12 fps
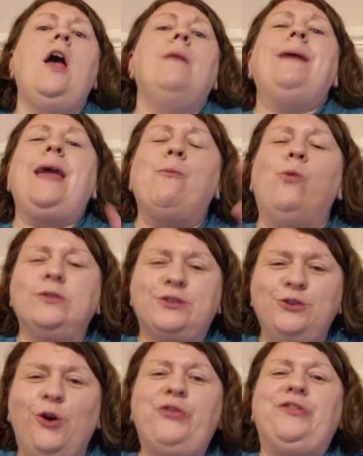But it was
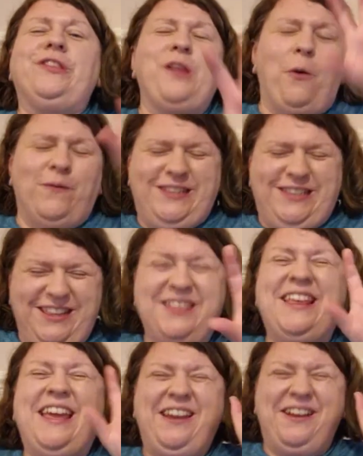not obviously
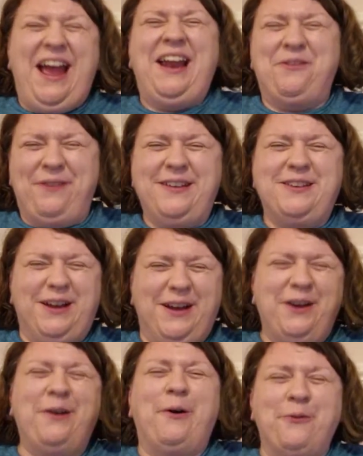the elevator of